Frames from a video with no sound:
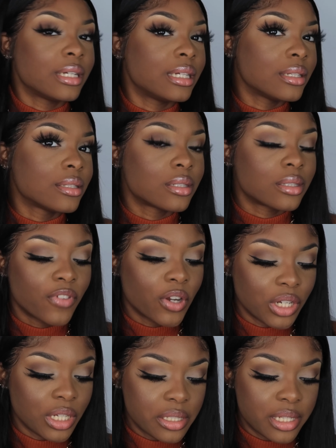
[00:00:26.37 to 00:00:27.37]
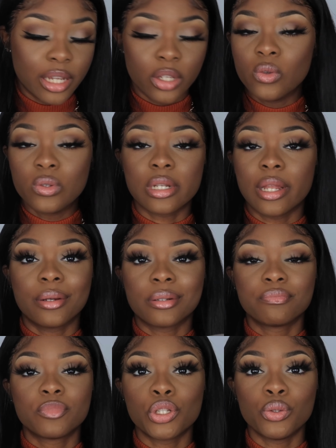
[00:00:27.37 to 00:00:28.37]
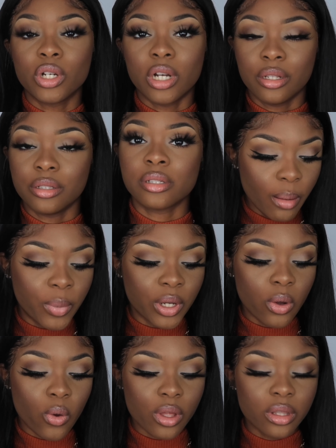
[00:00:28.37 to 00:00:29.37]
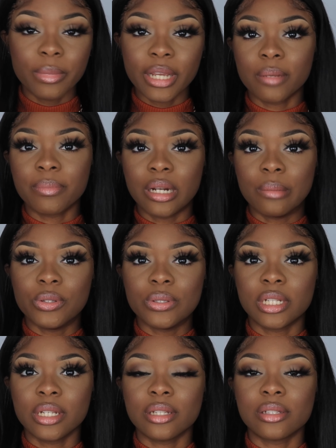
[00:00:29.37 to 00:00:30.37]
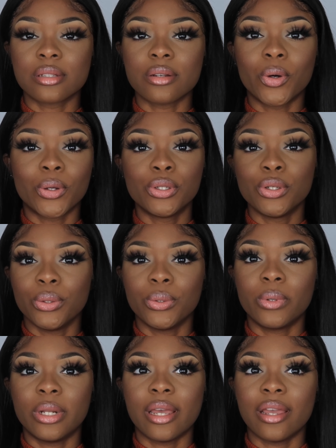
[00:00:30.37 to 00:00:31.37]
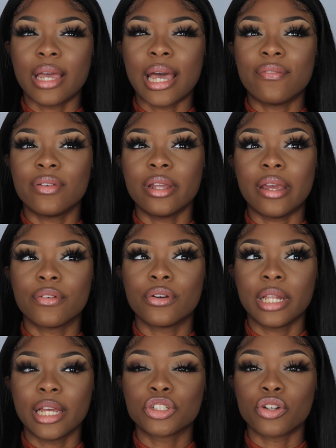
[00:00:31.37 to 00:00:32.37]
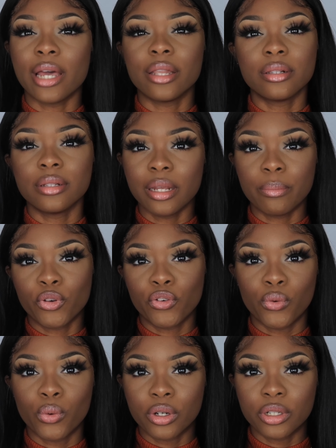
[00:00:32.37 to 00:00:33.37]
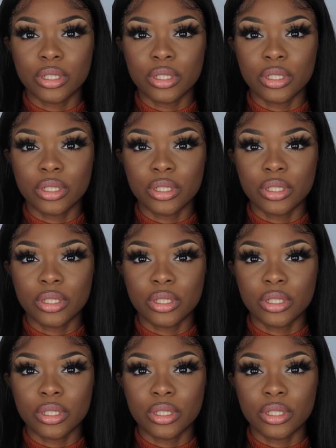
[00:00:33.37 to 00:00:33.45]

It's very easy. I used like 2 colors, but all the makeup that I'm using is all new and I haven't ever like tried it before.